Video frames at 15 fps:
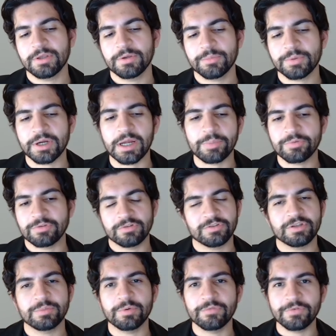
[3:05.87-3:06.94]
Perhaps there's
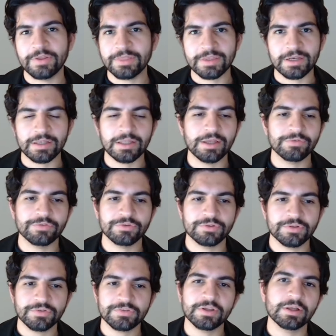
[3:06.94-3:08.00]
some event that allows you to
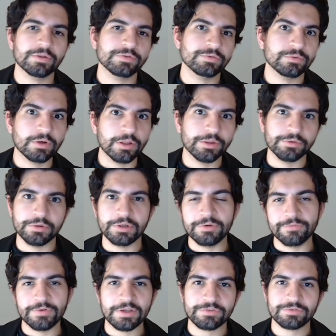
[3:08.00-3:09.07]
sell to other
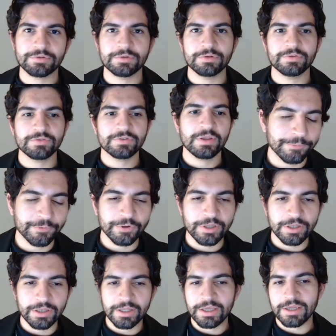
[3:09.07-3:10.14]
investors
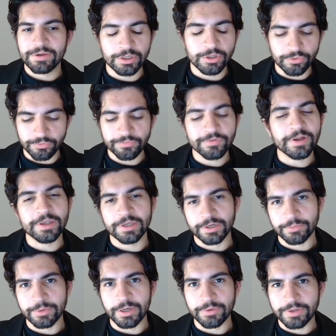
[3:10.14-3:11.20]
when a new funding
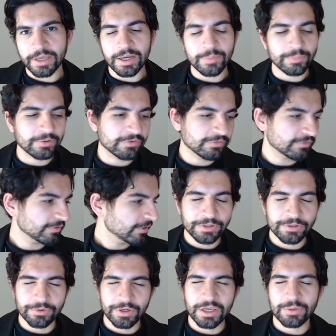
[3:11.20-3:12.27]
round happens.
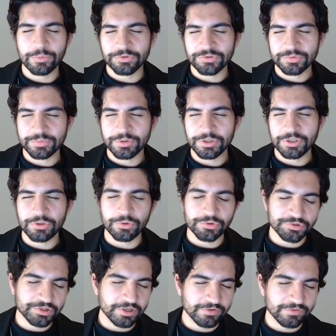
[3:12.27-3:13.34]
You're able to put your
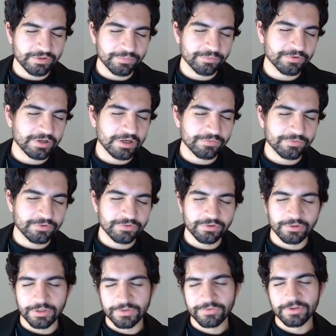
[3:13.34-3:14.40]
shares up for offer. So
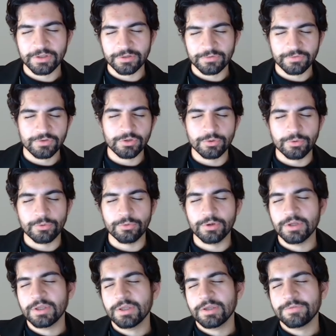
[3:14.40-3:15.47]
let's say there's new
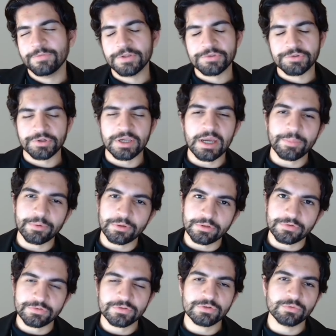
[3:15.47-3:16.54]
venture
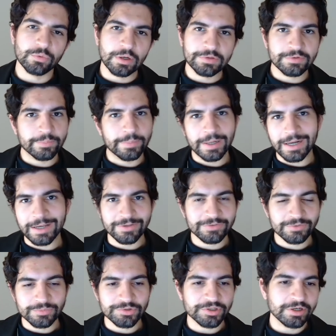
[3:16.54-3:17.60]
capitalists who want to buy
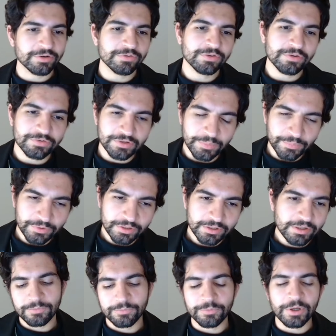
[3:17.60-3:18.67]
some shares in this company.
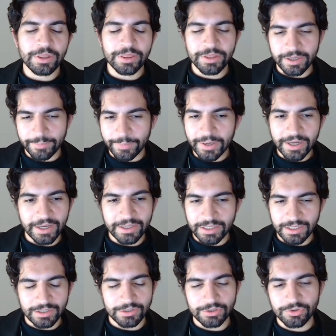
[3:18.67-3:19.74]
When they buy it at
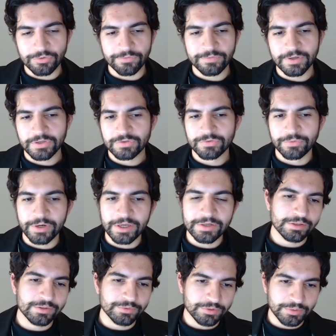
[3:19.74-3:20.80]
a new fixed rate,
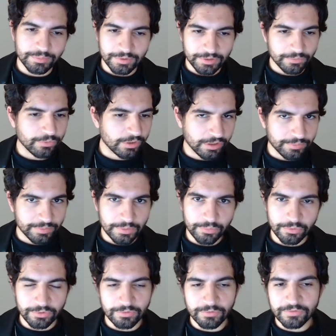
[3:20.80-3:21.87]
you can be one of the people
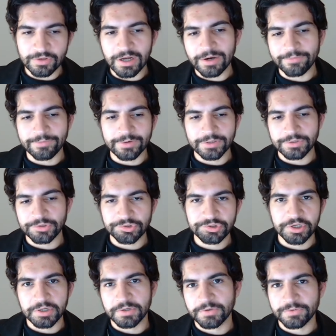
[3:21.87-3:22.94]
who is offering the
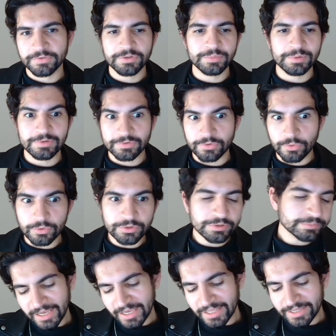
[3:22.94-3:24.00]
shares to be sold.
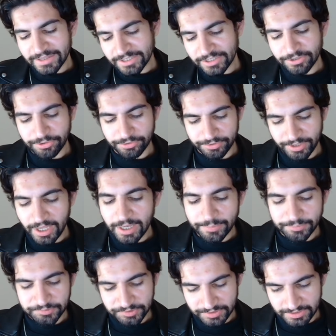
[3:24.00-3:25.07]
And the third
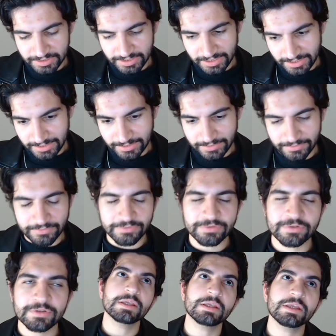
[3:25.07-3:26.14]
option is
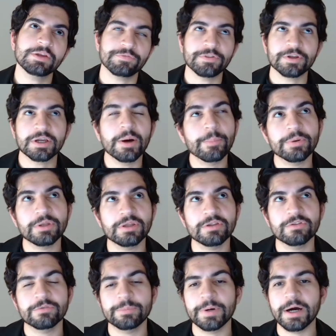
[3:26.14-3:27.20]
if the company
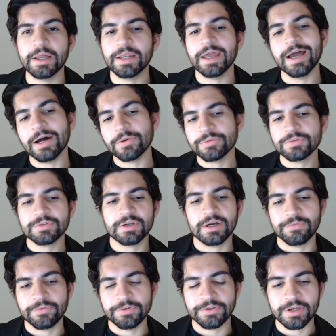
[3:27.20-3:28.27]
is bought out,
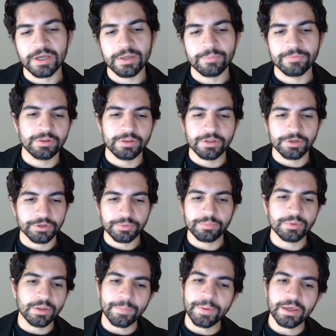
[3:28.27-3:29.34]
oftentimes there can be
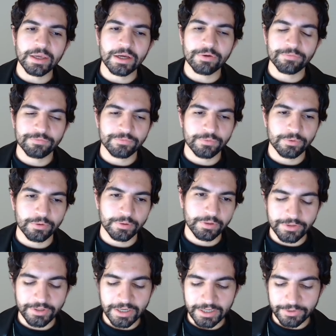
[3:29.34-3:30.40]
a payout for
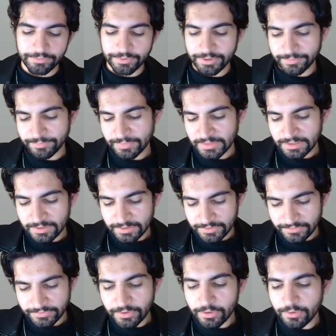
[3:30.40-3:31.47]
the equity.
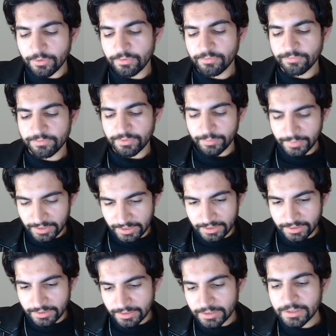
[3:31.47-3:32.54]
So for
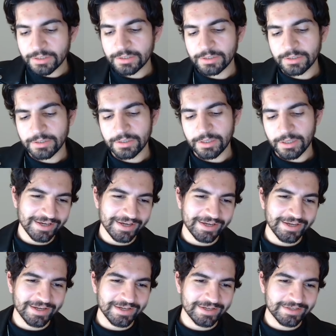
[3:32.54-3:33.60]
me,
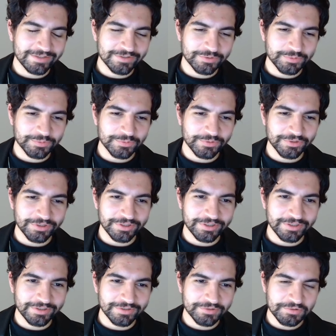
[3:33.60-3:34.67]
I don't
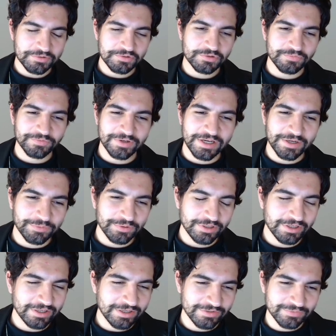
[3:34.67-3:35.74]
really shoot for
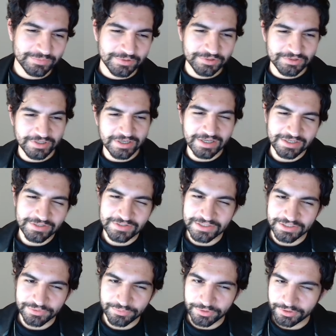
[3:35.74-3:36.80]
equity as much. I kind of take
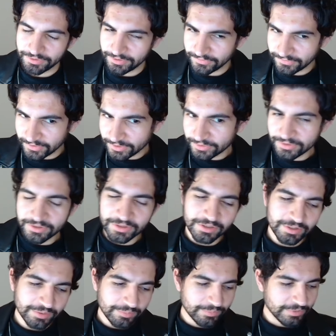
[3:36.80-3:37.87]
it with a grain of salt
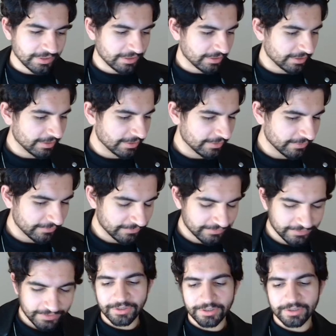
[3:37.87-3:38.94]

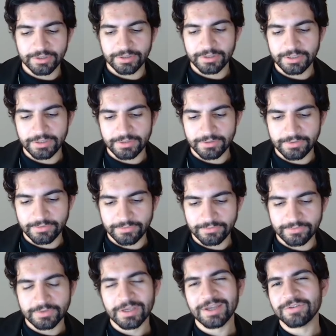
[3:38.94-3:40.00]
because there is
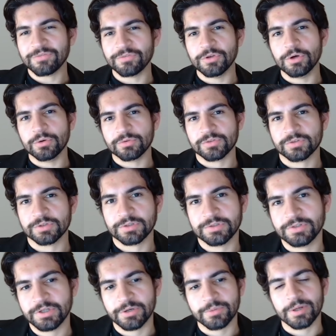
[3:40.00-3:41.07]
kind of no
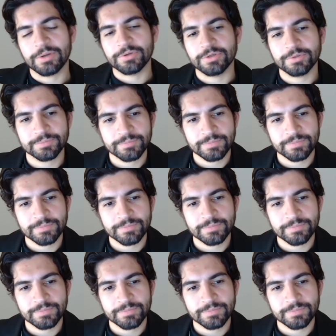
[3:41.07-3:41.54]
certainty around it.